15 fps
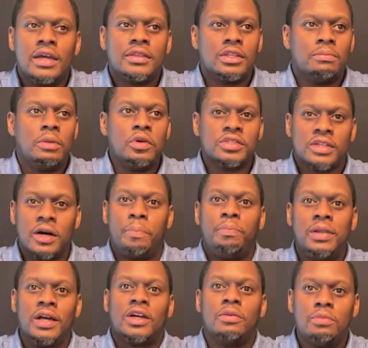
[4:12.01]
the most
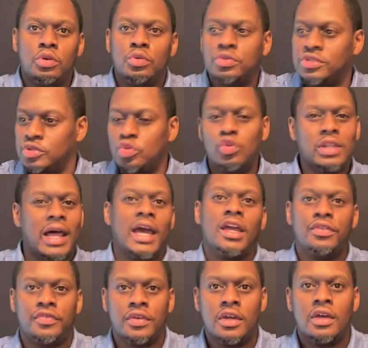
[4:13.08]
applicable to life,